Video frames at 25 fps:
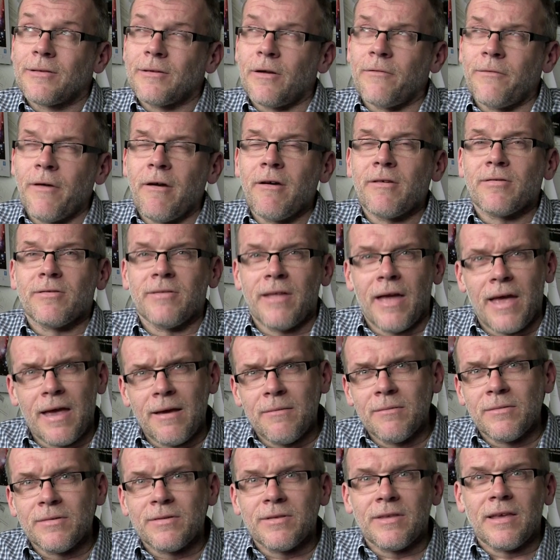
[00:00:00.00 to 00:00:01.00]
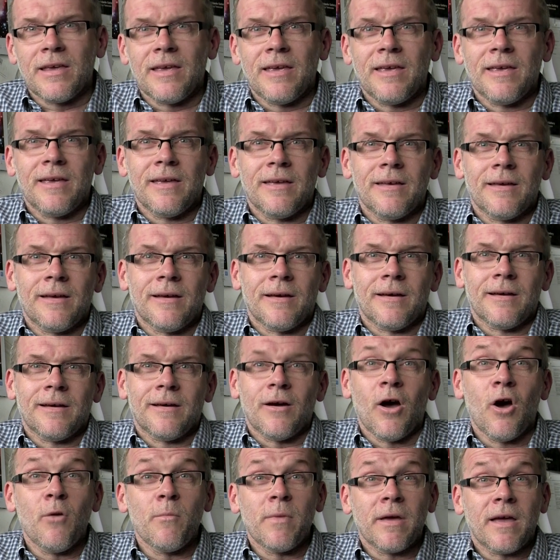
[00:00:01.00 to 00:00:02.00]
got various names, the uh,
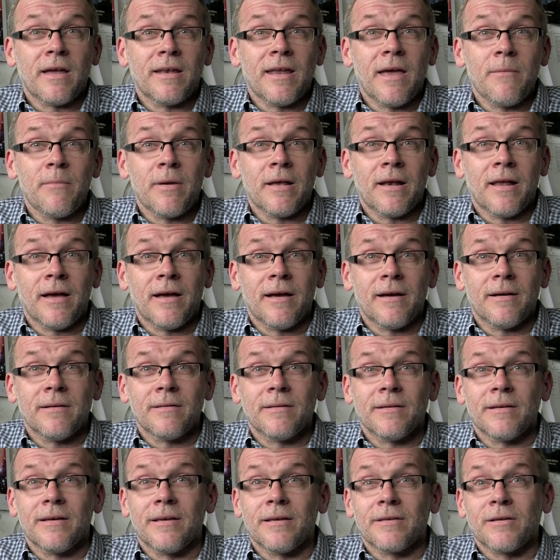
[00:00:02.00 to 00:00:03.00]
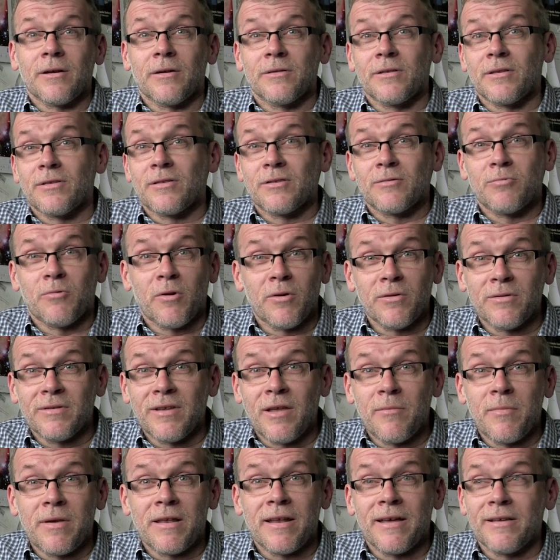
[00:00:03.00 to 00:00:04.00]
Omega Nebula, it's called the Swan
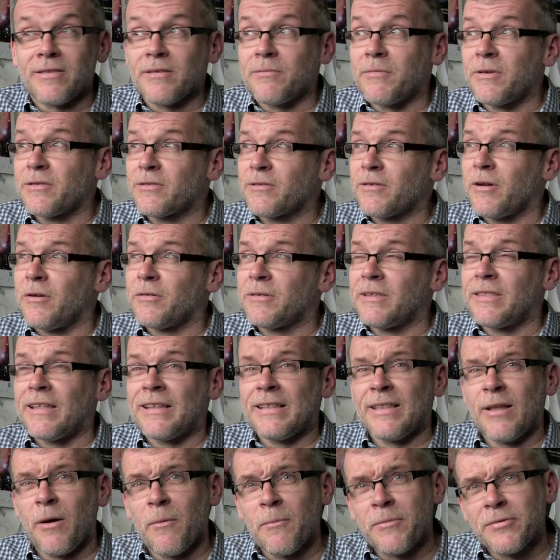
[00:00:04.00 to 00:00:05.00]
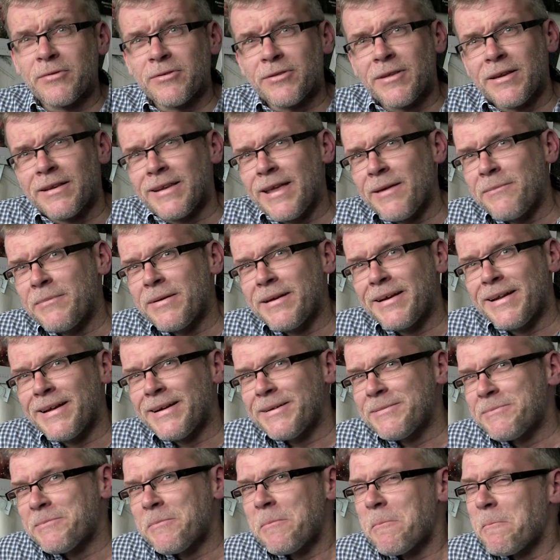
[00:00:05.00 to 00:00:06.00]
Nebula, someone's called it the Lobster
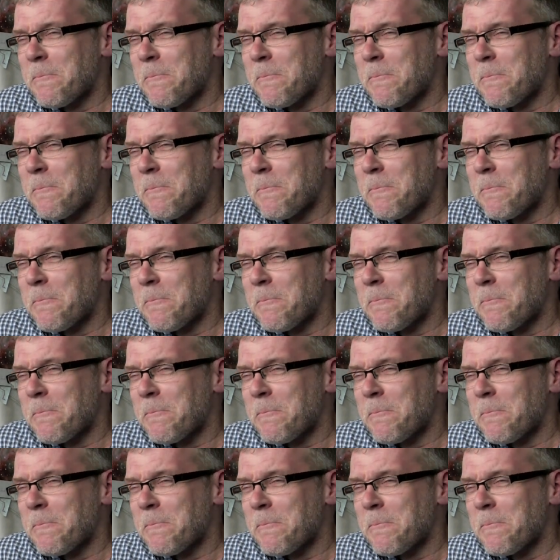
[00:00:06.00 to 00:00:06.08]
Nebula.